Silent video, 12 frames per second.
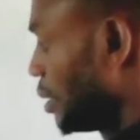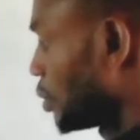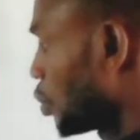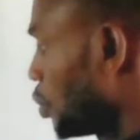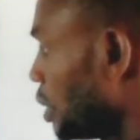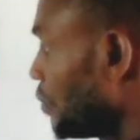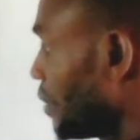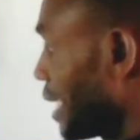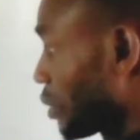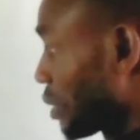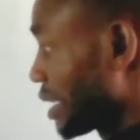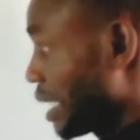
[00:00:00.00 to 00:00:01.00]
So if you are
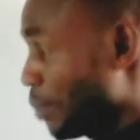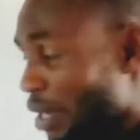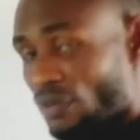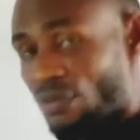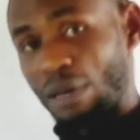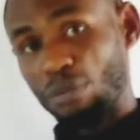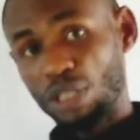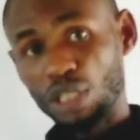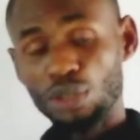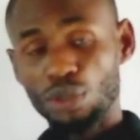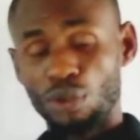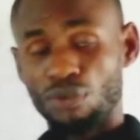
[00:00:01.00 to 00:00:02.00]
talking about
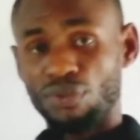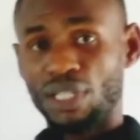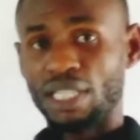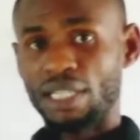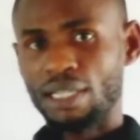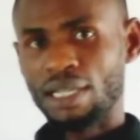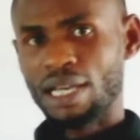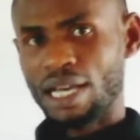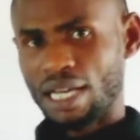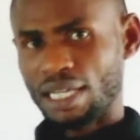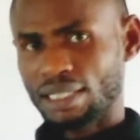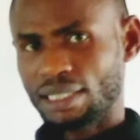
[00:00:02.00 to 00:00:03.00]
family of
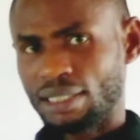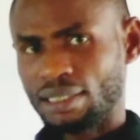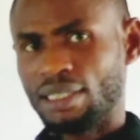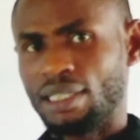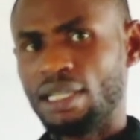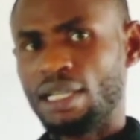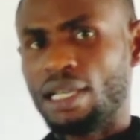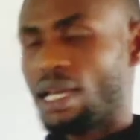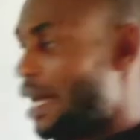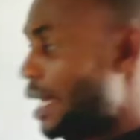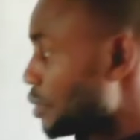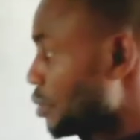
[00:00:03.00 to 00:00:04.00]
alkane,
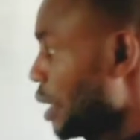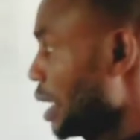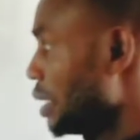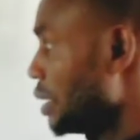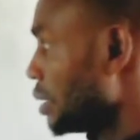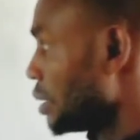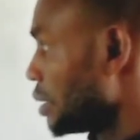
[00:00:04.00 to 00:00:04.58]
actually